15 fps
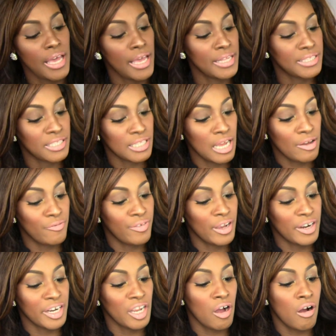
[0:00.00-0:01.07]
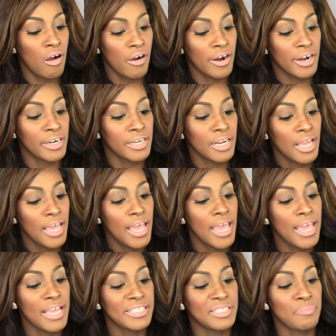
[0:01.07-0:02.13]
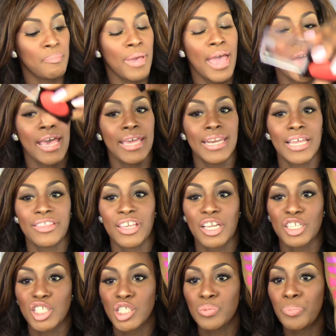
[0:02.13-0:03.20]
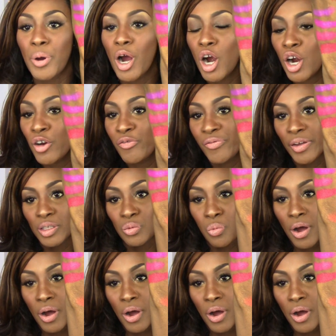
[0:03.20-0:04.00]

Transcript: It's not very hard. It's matte, and I think it's perfect.